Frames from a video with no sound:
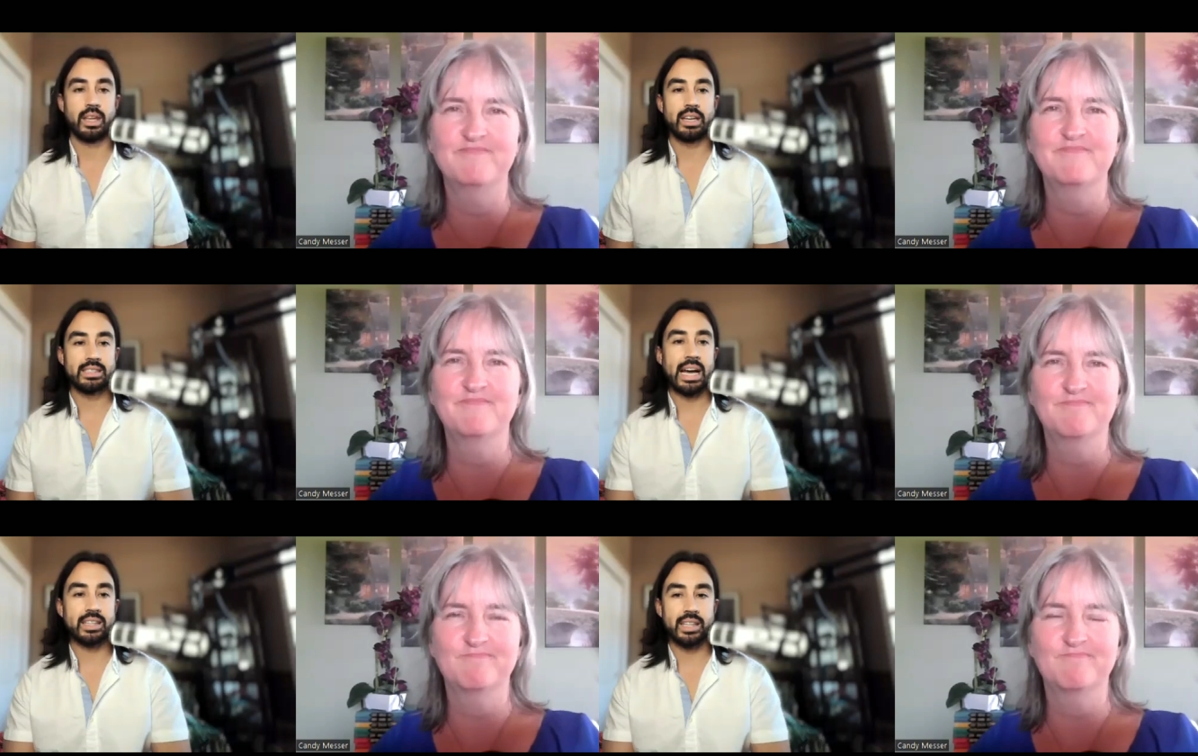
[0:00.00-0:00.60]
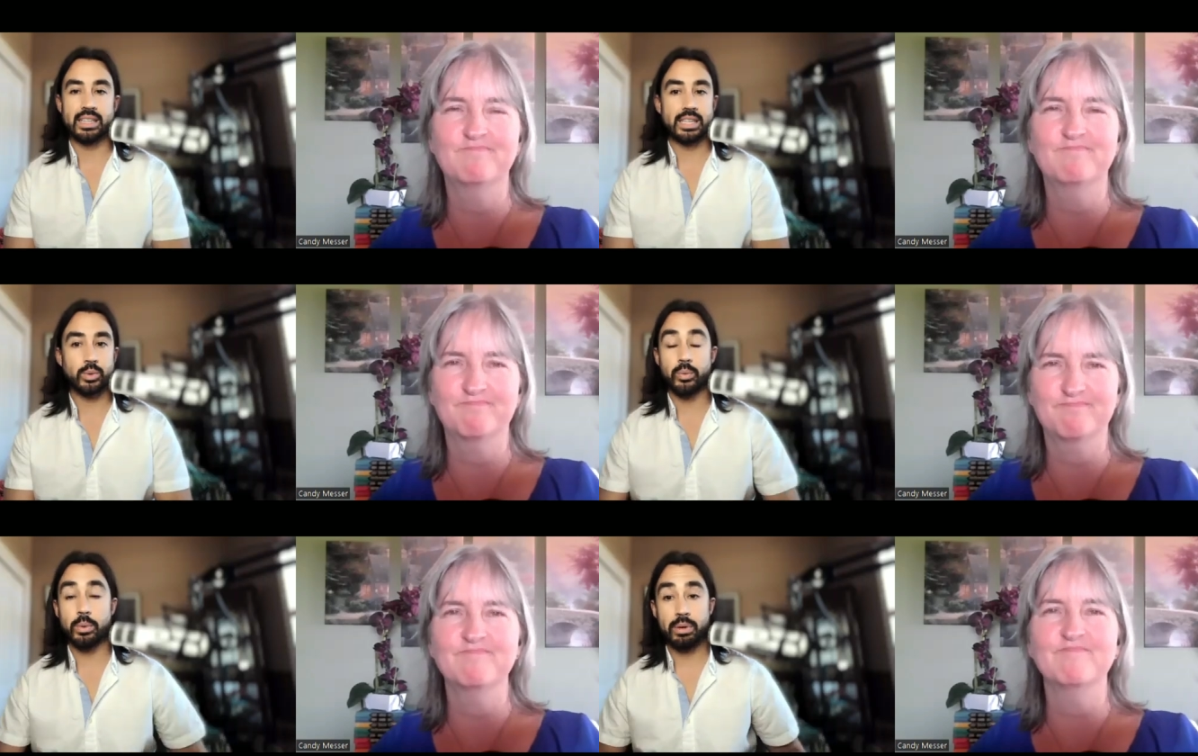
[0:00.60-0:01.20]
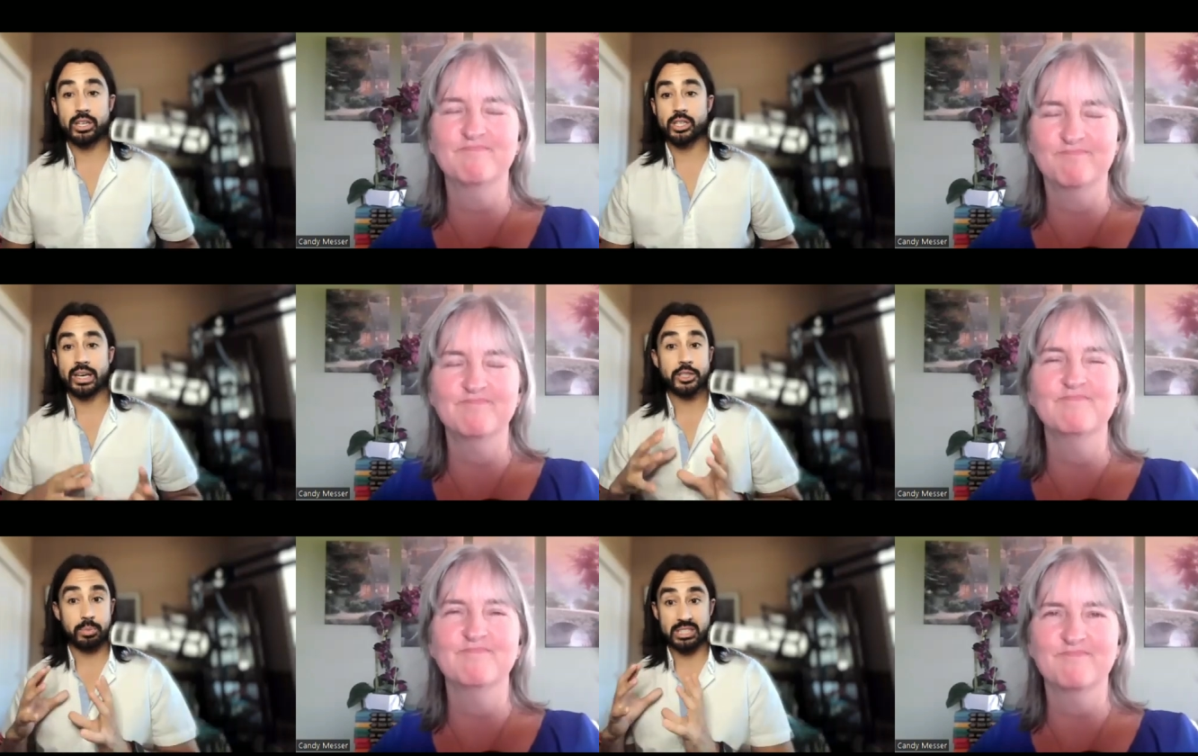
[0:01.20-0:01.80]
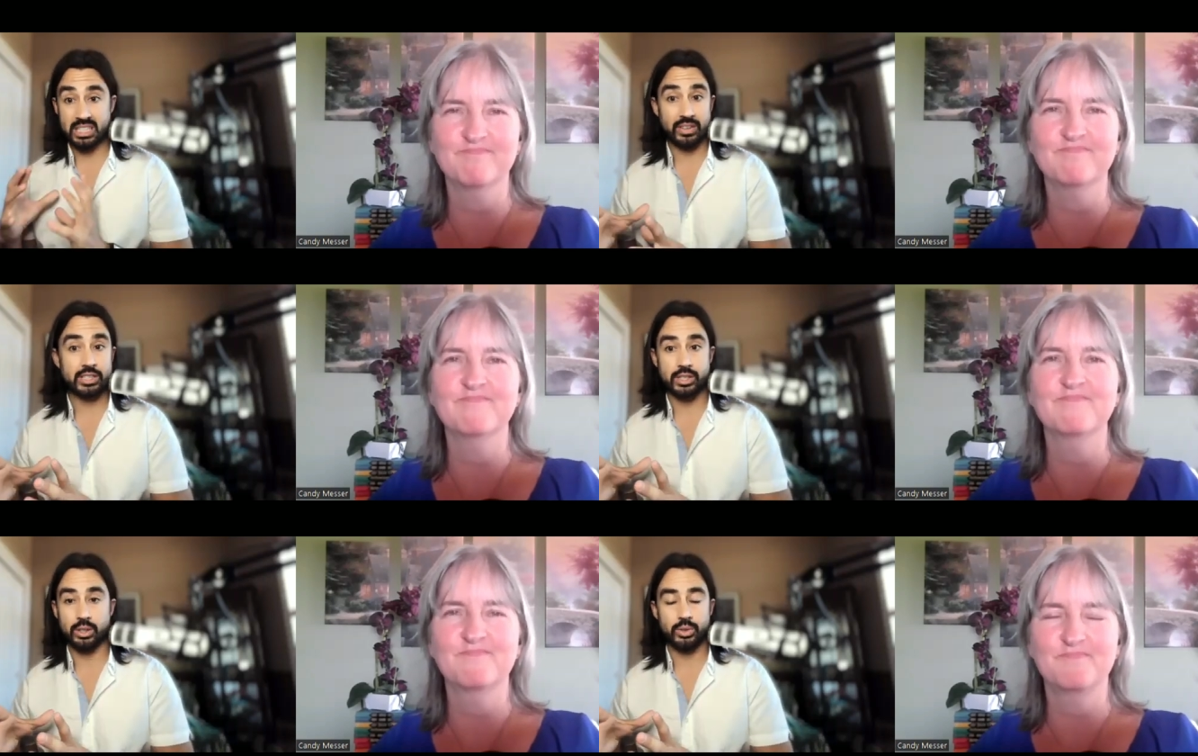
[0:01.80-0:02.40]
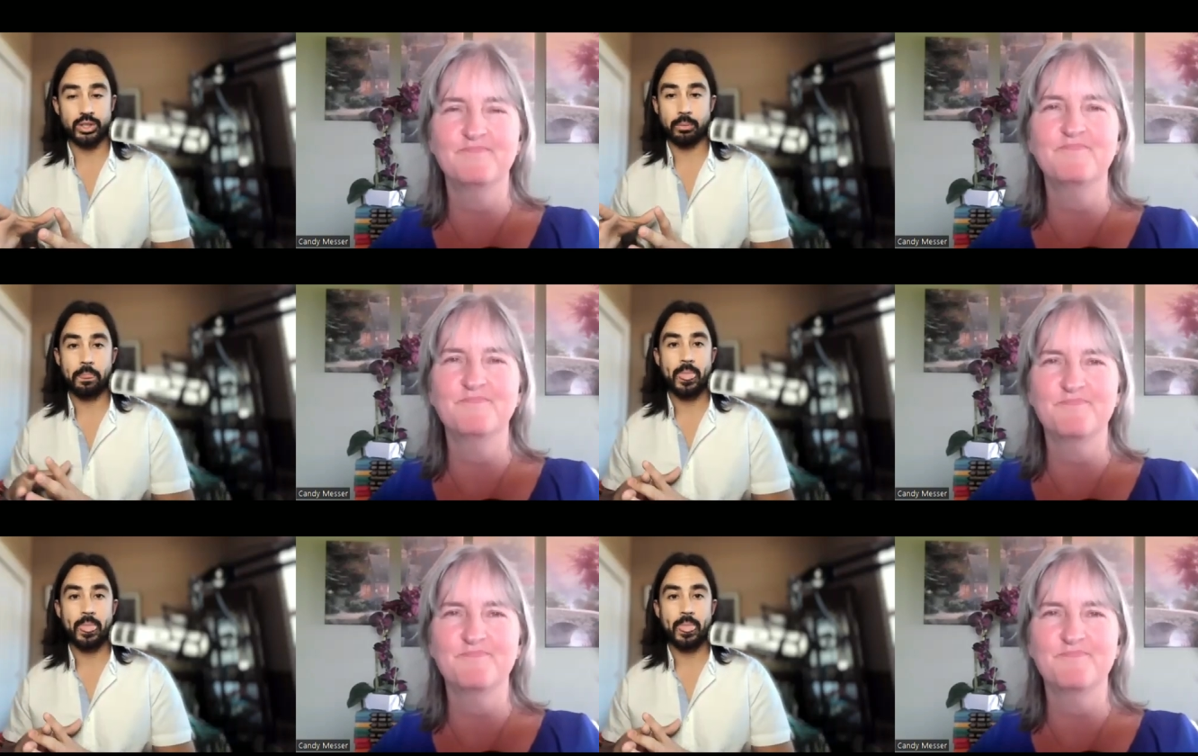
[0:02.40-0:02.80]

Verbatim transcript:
Speaker 1: Exactly. And that's why we pitch a specific solution.